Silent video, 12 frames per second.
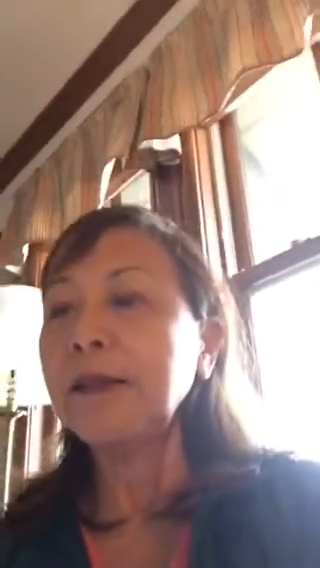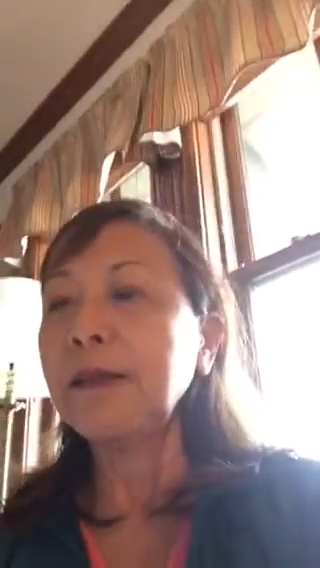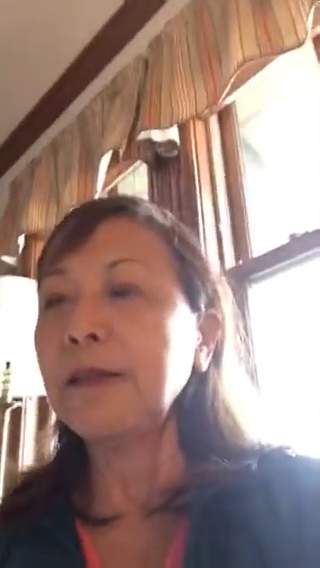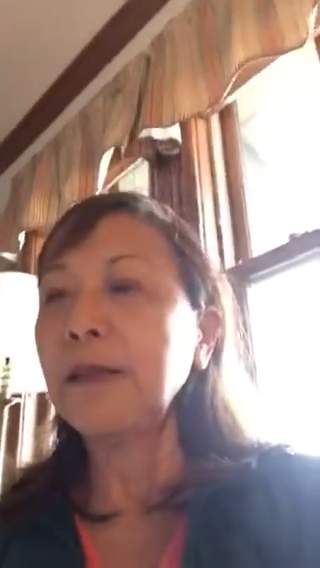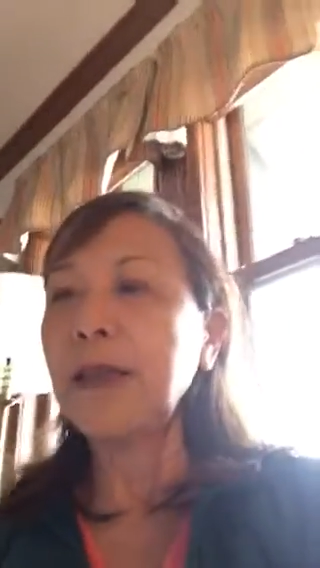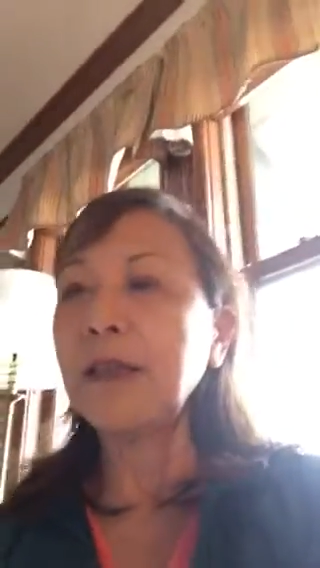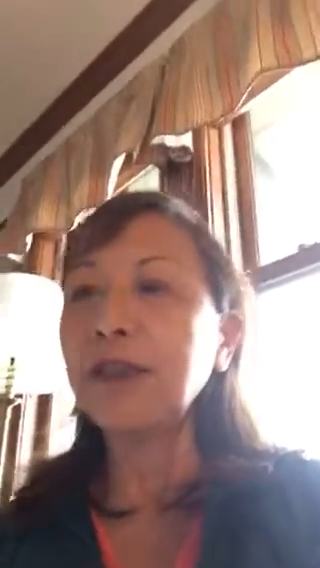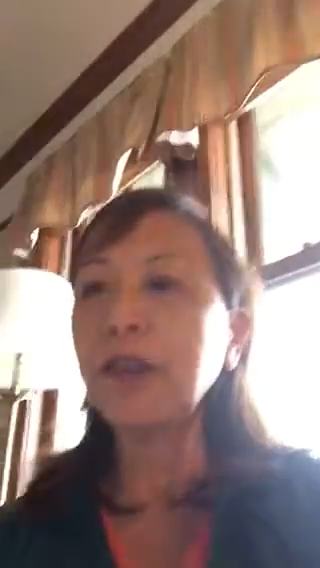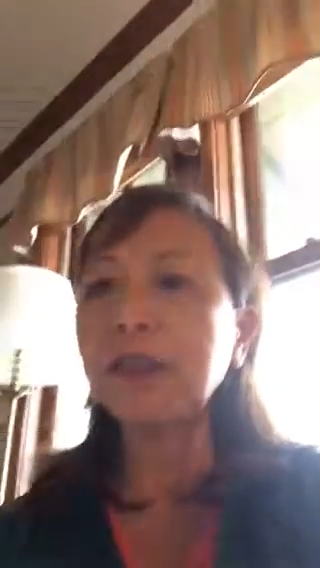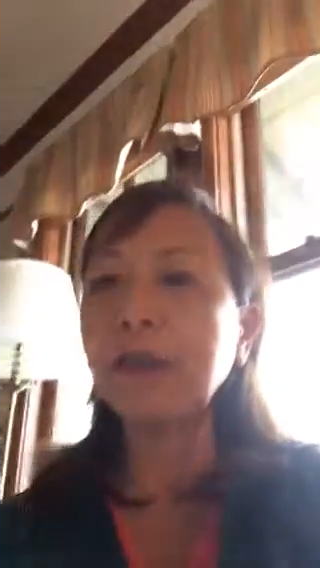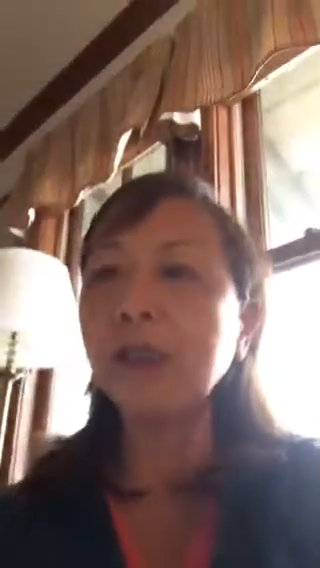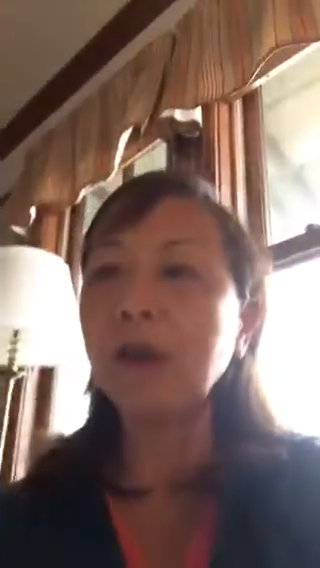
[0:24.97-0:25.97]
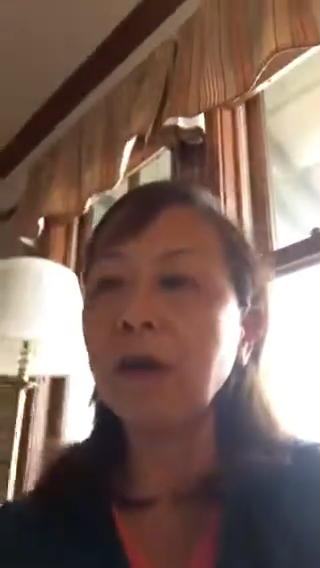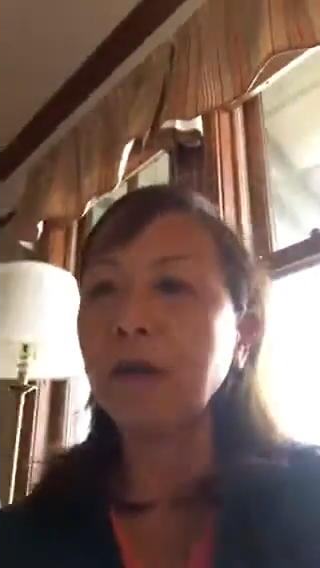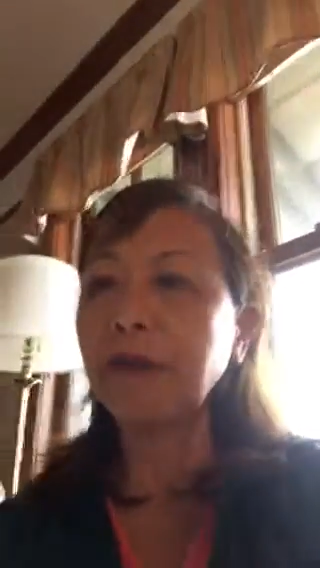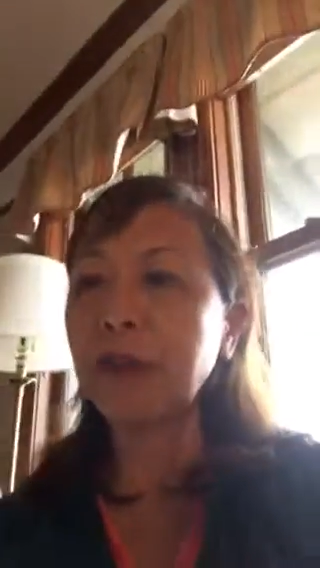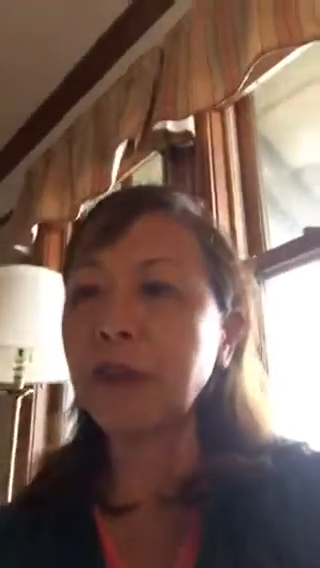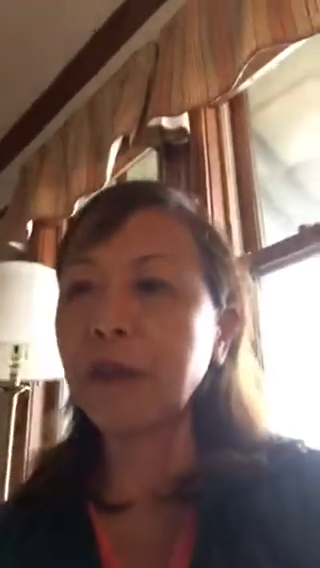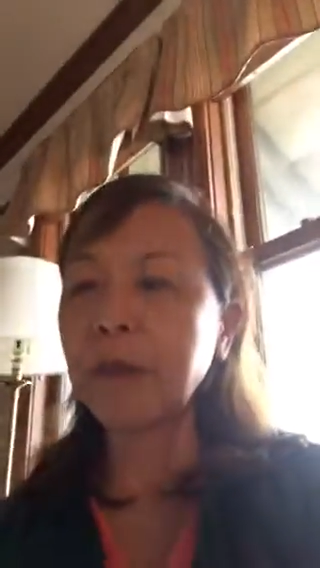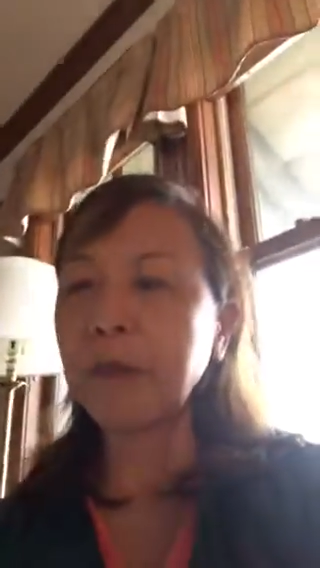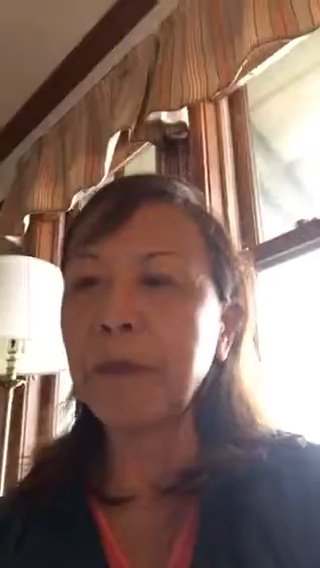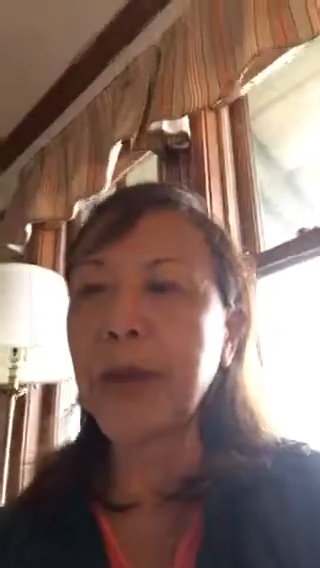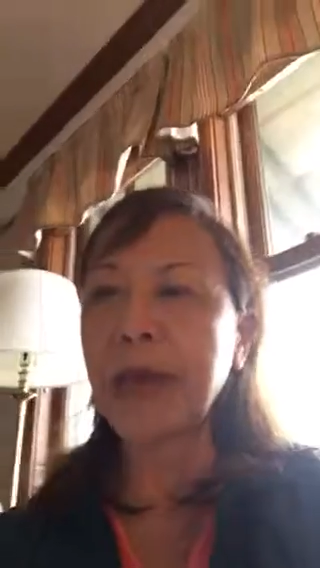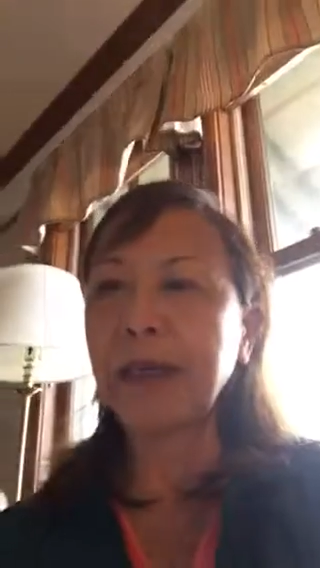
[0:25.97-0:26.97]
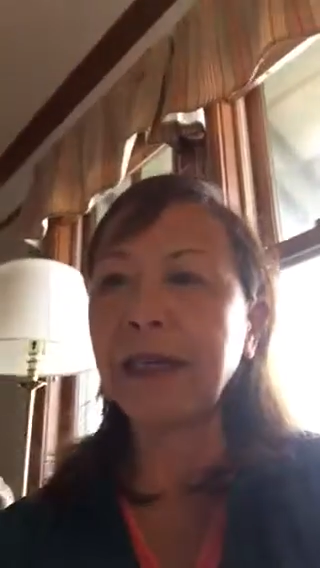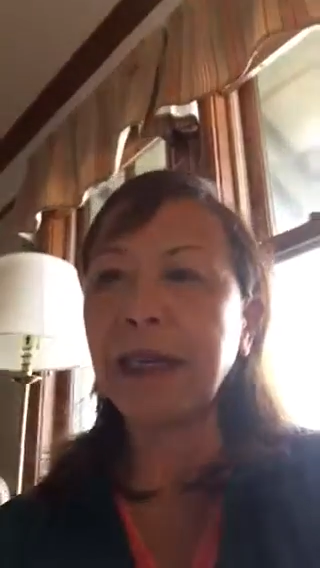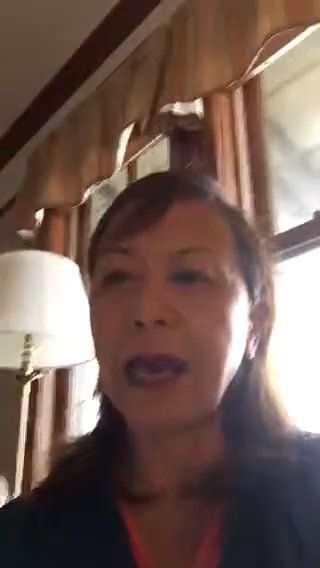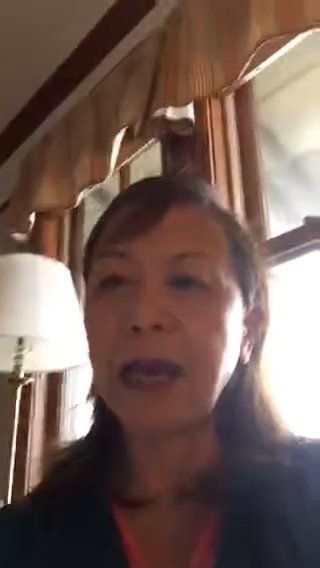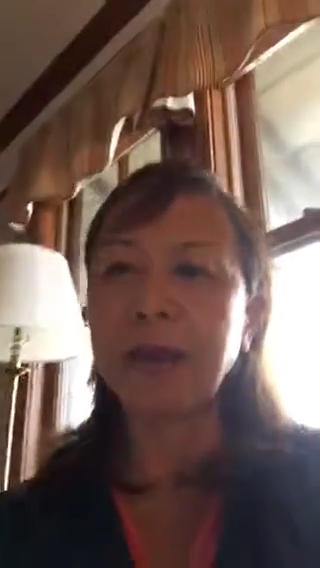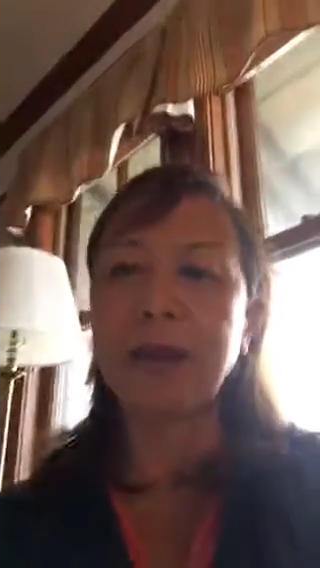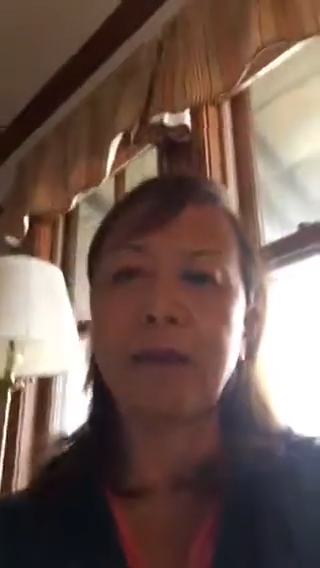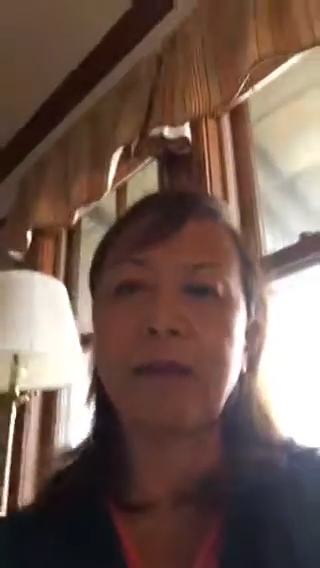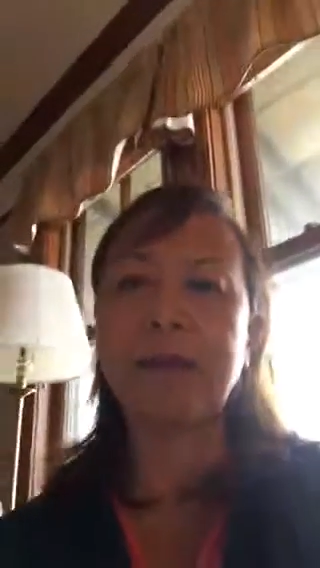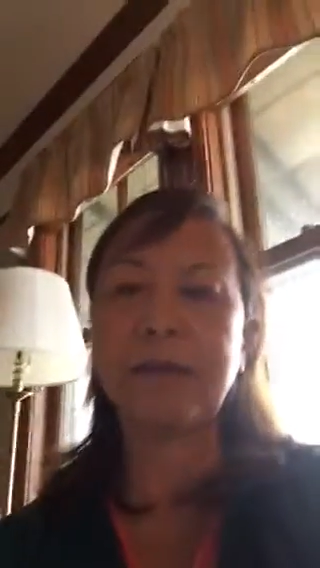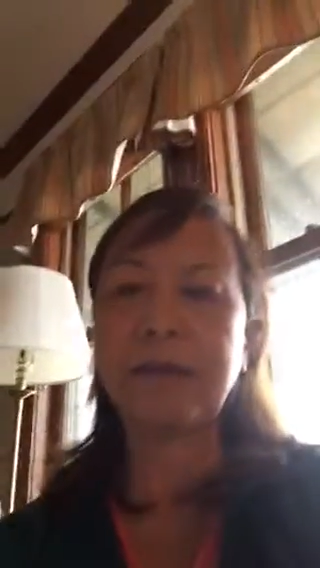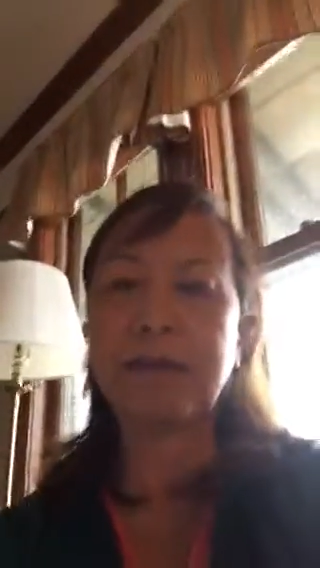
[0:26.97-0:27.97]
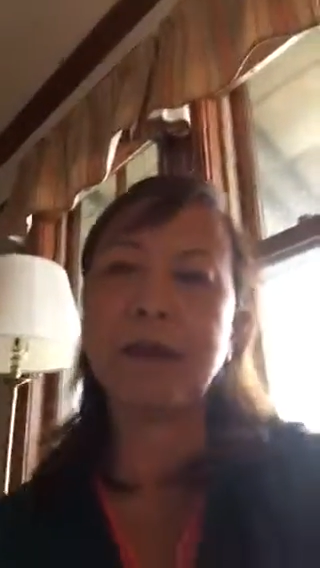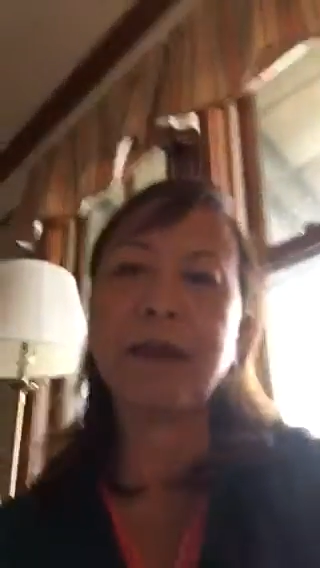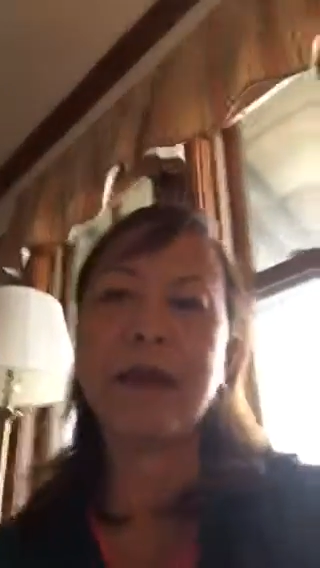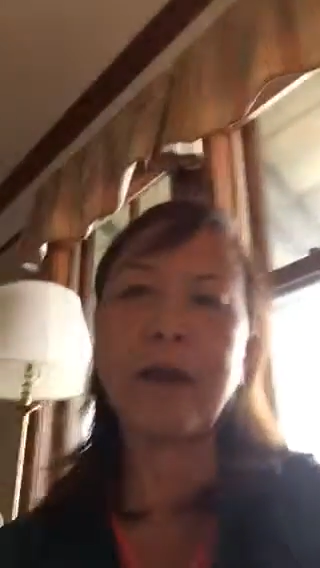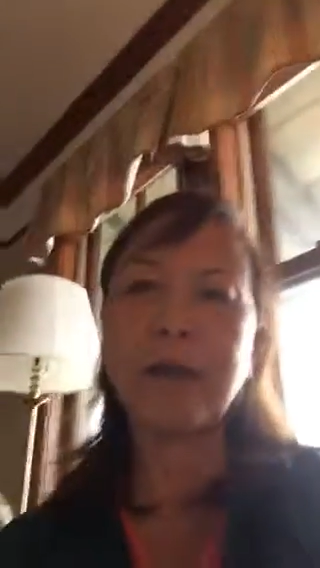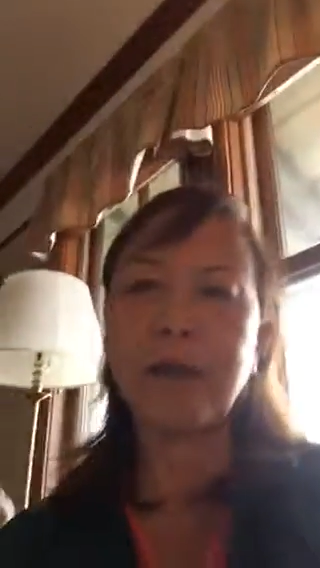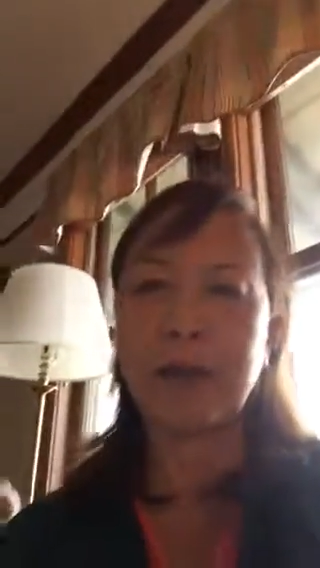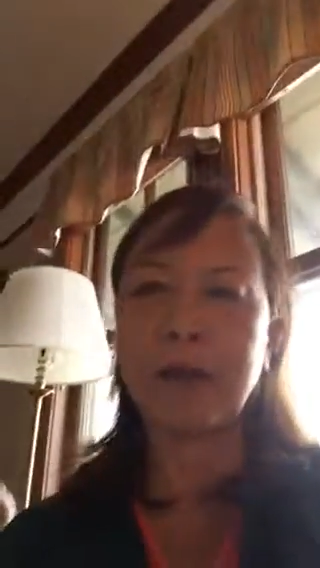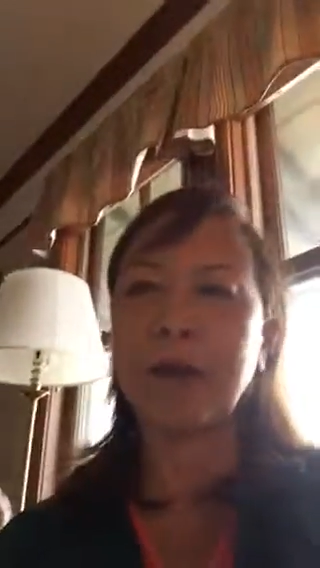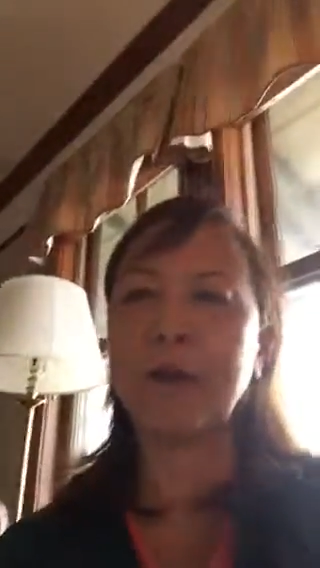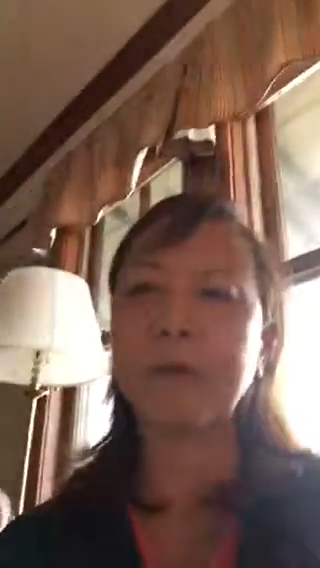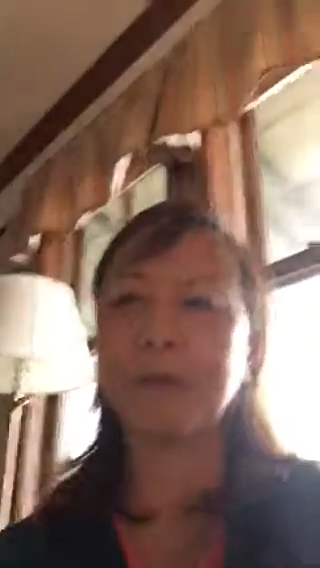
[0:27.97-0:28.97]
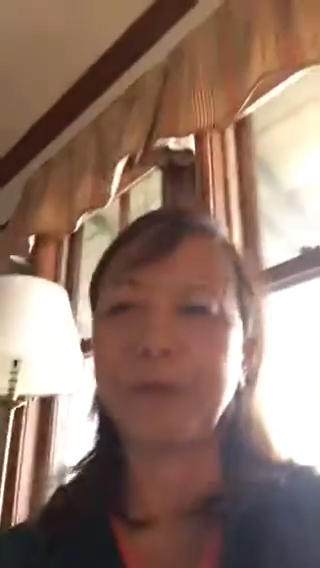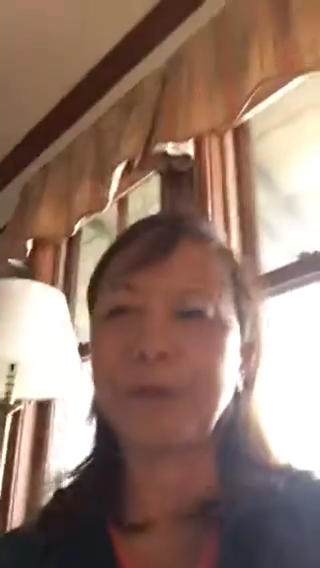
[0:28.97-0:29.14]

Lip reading: The Legends of Turnback Canyon. Here we go.